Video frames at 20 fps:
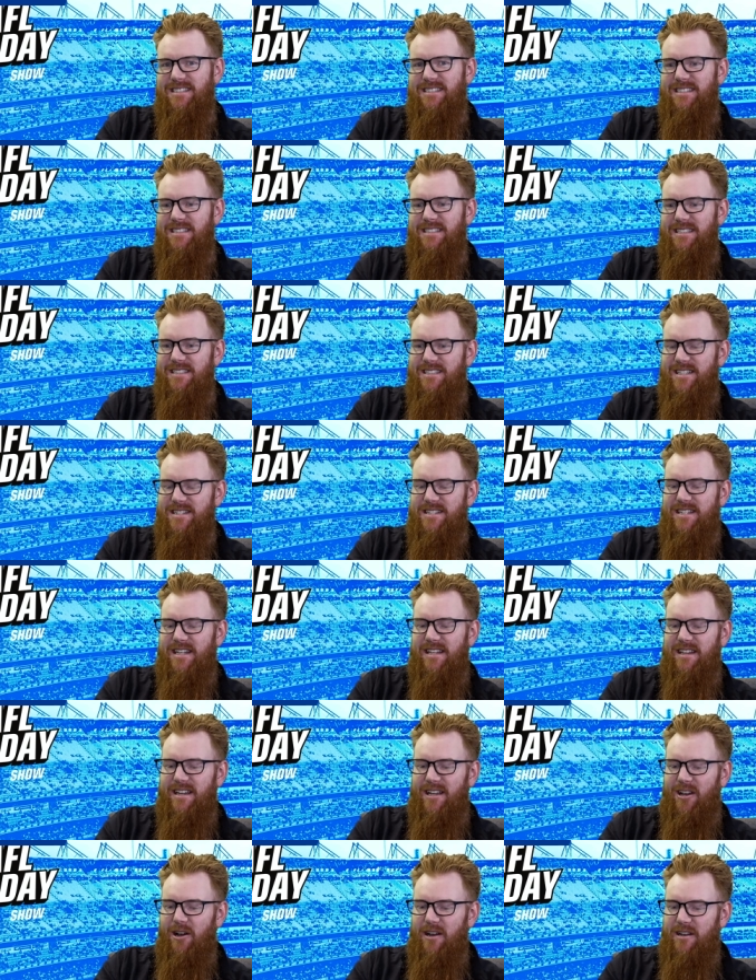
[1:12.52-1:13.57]
just sitting
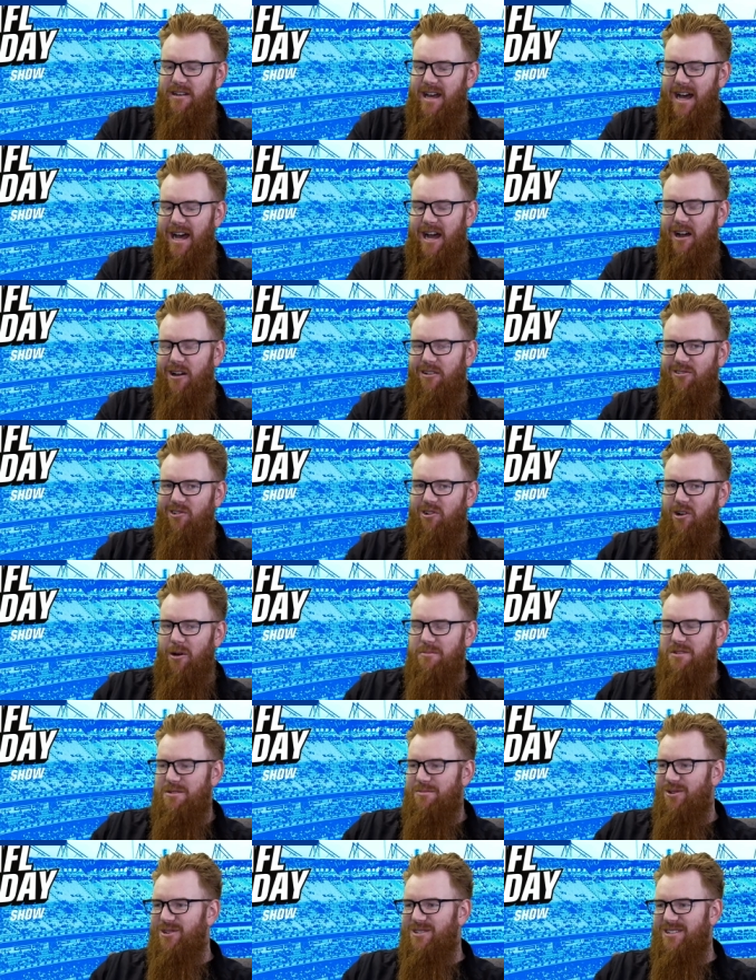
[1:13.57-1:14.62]
there going, "Nah, look, I'm
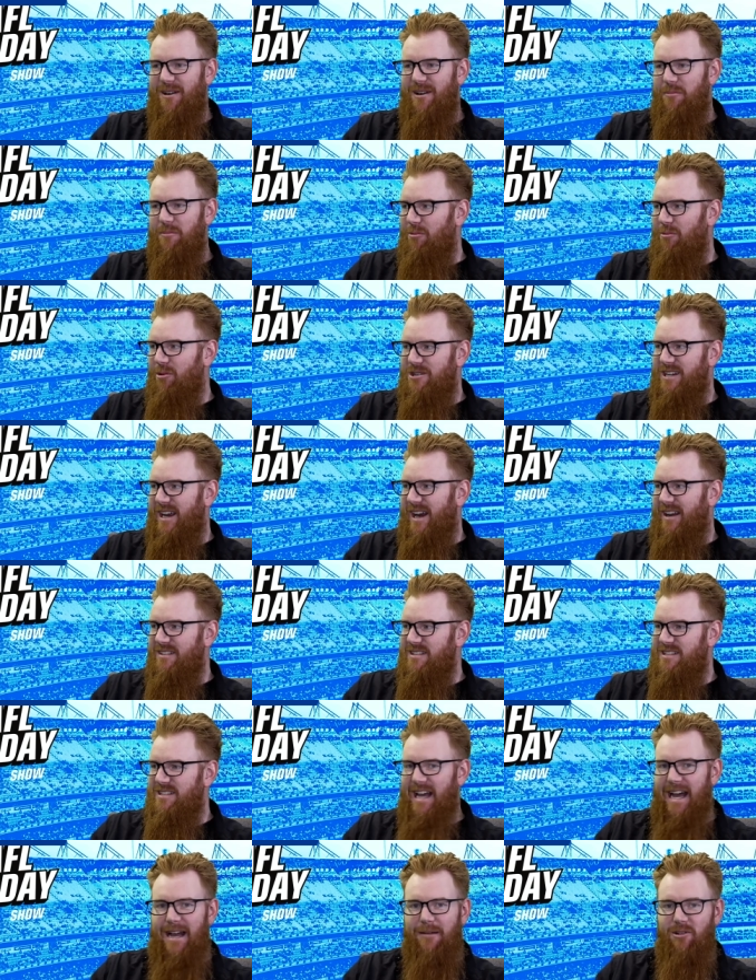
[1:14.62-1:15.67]
schmoozing. I'm not watching any of this
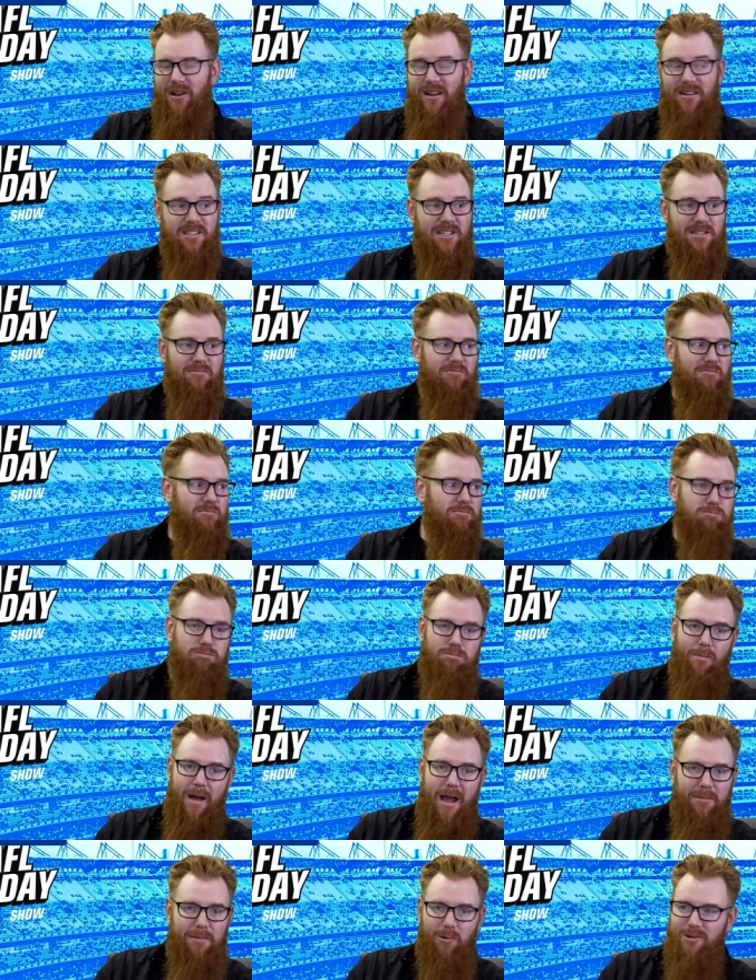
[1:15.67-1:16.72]
game. Like, just
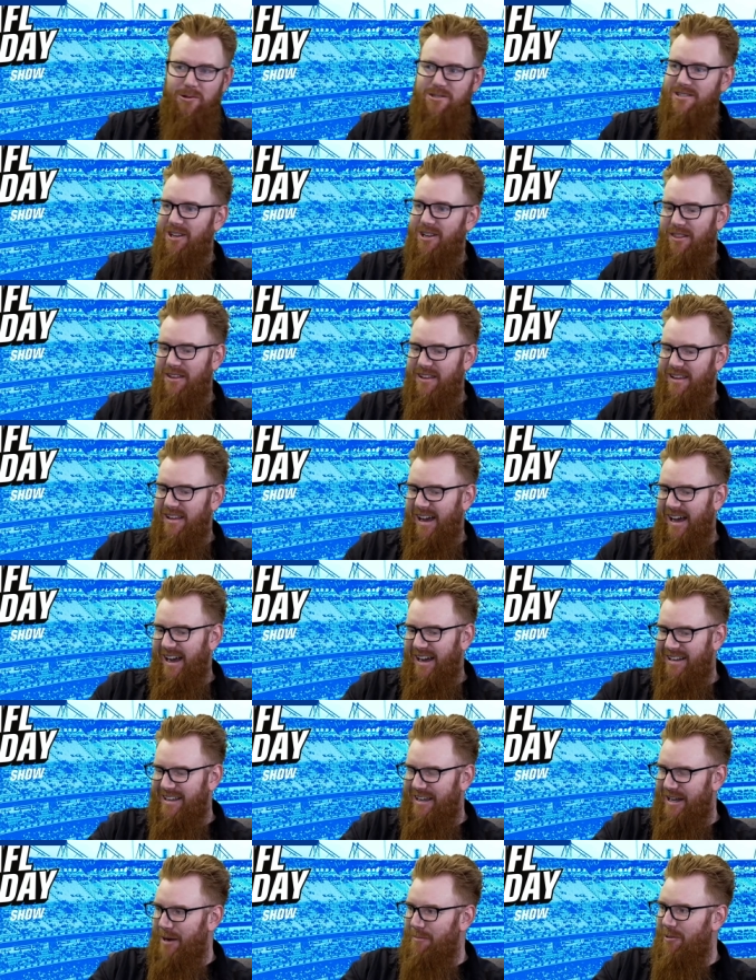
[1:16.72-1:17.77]
maybe watches like the uh,
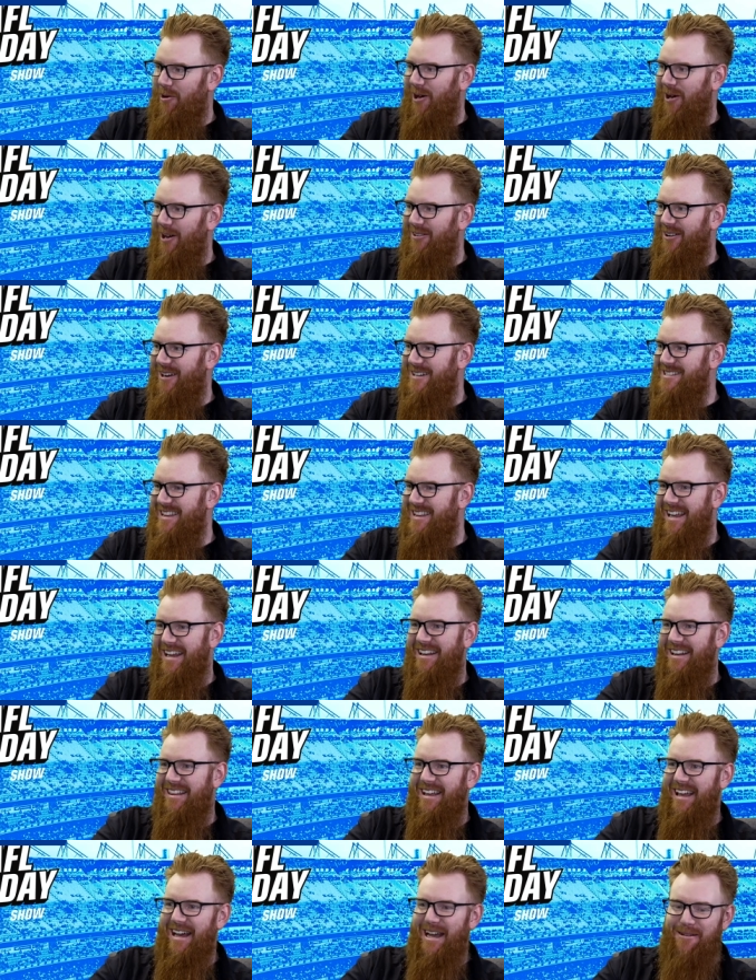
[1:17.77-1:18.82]
cut up highlights at the end
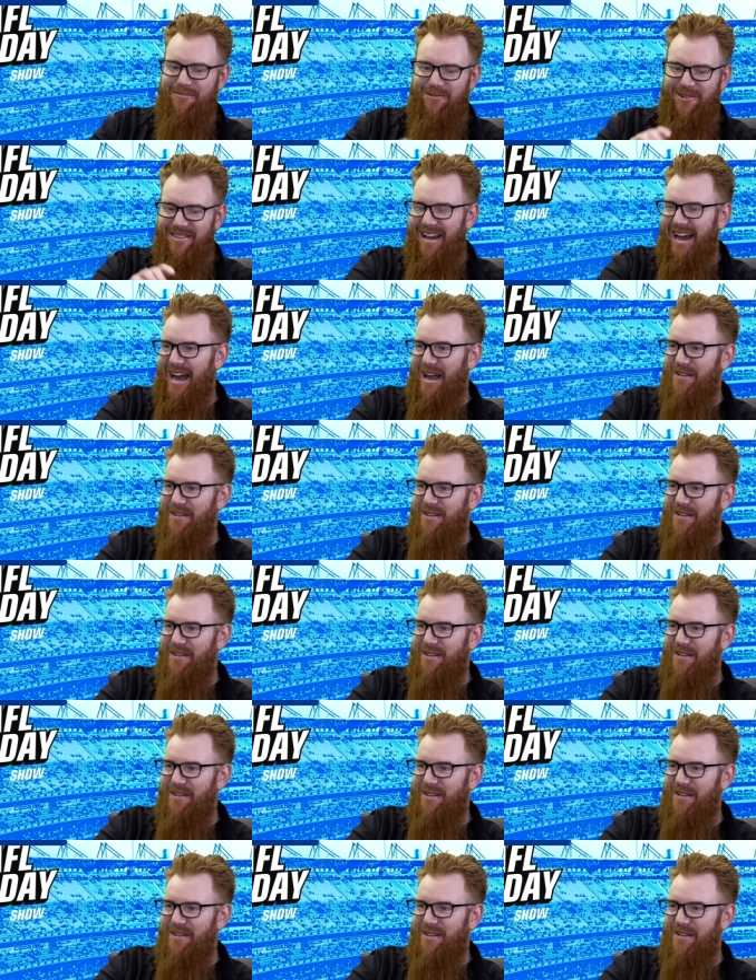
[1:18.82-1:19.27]
of watches the game the three the